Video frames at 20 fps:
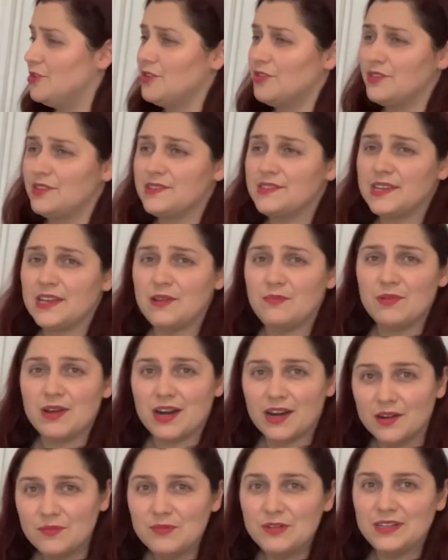got the same
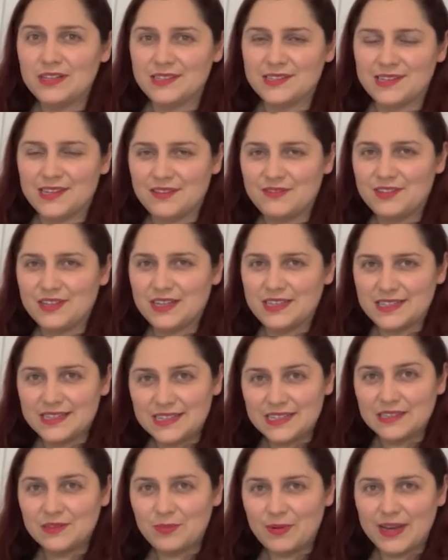harmonies. Left hand is
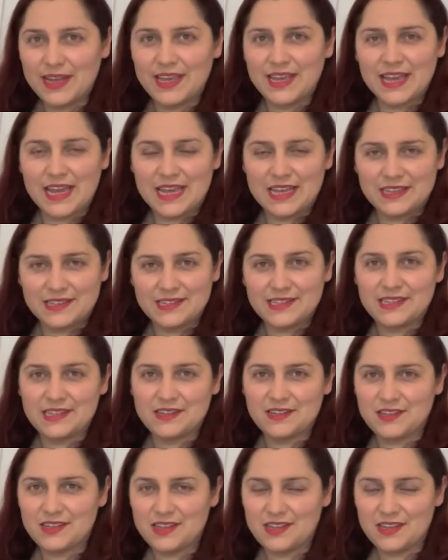still playing A and C
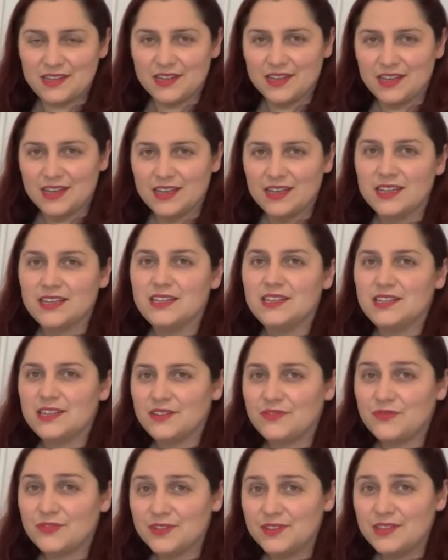and E.
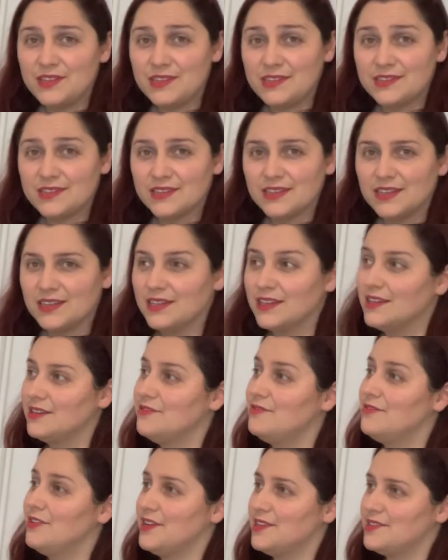Difference.
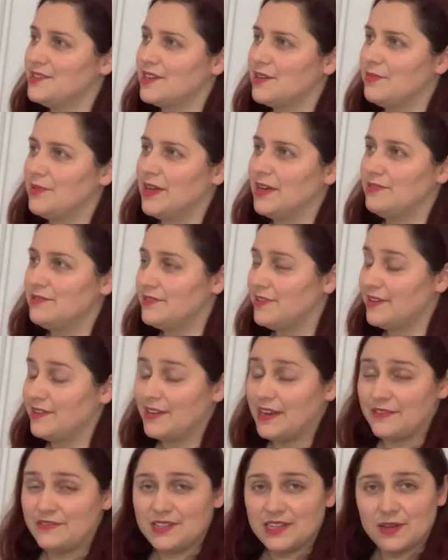First time round,
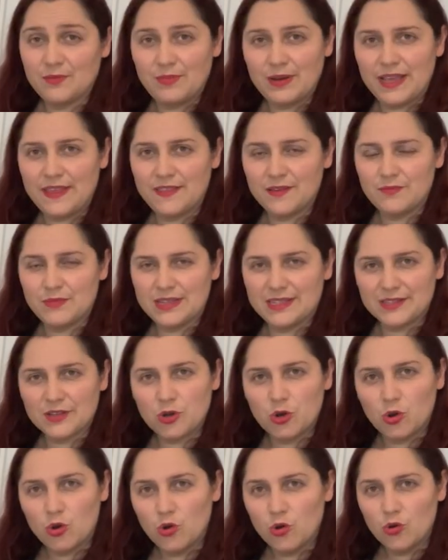left hand played them as
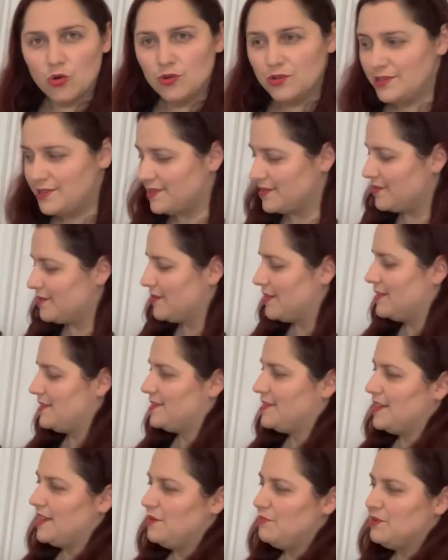chords, so at the
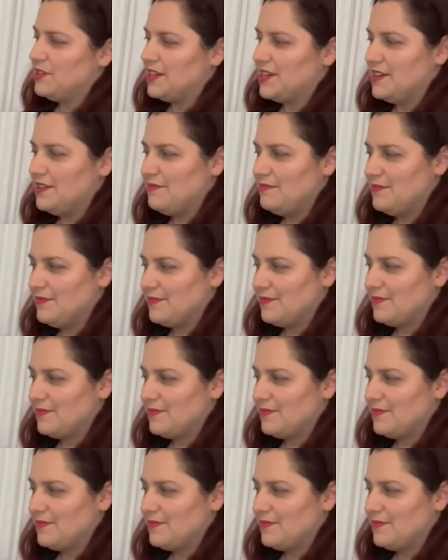same time.